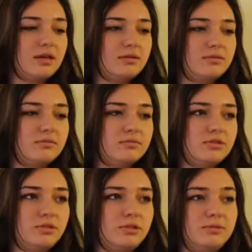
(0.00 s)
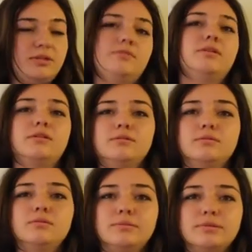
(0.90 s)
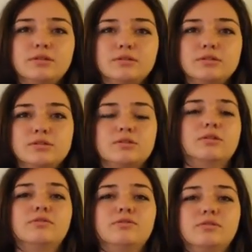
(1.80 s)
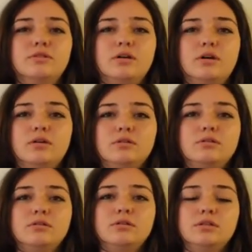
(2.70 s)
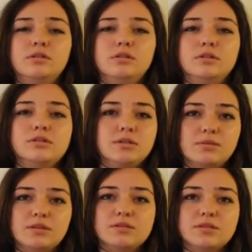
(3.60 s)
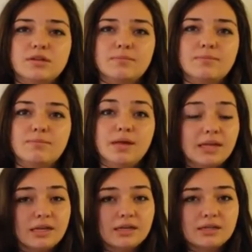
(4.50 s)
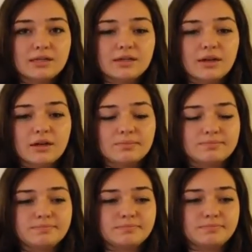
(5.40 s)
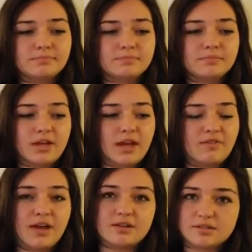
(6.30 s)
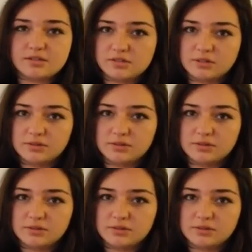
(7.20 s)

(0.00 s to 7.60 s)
I truly believe that women deserve all the same things that men um, have access